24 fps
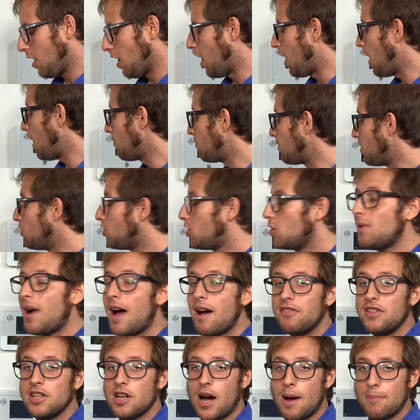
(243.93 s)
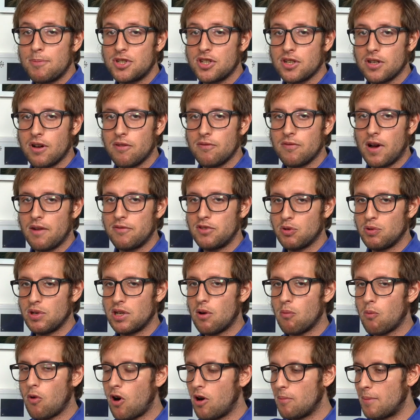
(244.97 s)
Um, you do have the option of, of
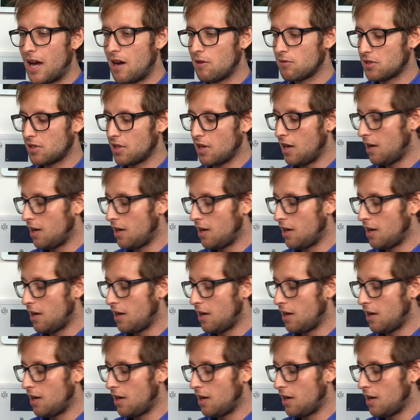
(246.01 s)
doing a wall mount.